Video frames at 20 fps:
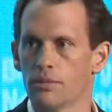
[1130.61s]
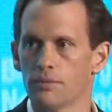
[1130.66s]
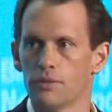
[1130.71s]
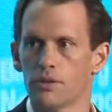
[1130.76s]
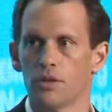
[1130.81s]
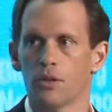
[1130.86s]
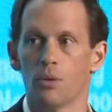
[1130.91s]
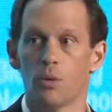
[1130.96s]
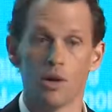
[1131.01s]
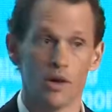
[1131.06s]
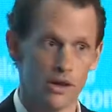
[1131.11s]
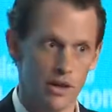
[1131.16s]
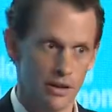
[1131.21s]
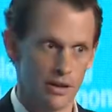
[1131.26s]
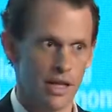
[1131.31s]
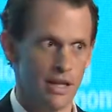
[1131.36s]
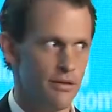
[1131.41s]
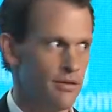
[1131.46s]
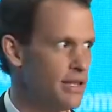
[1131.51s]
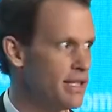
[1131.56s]
So where their
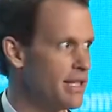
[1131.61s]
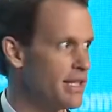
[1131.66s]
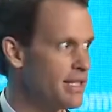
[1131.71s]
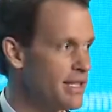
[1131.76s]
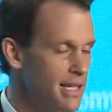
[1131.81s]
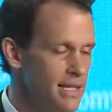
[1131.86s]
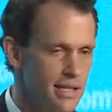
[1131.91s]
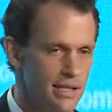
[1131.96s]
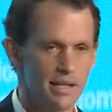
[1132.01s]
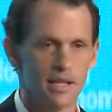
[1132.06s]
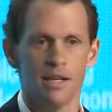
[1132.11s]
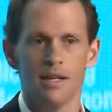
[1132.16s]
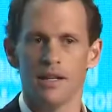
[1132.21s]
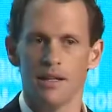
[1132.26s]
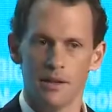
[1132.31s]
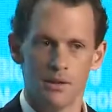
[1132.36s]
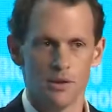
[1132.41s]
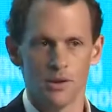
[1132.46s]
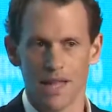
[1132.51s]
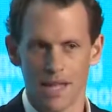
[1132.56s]
EVs
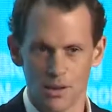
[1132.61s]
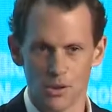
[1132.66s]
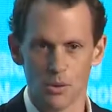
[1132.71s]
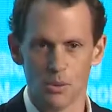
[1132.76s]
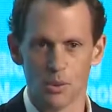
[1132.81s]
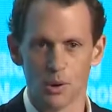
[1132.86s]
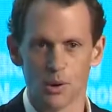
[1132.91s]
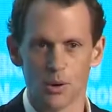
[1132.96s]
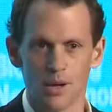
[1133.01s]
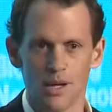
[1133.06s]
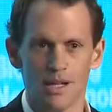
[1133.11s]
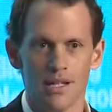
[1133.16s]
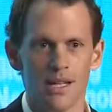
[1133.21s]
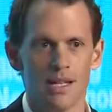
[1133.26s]
exist, so that's Uber Green,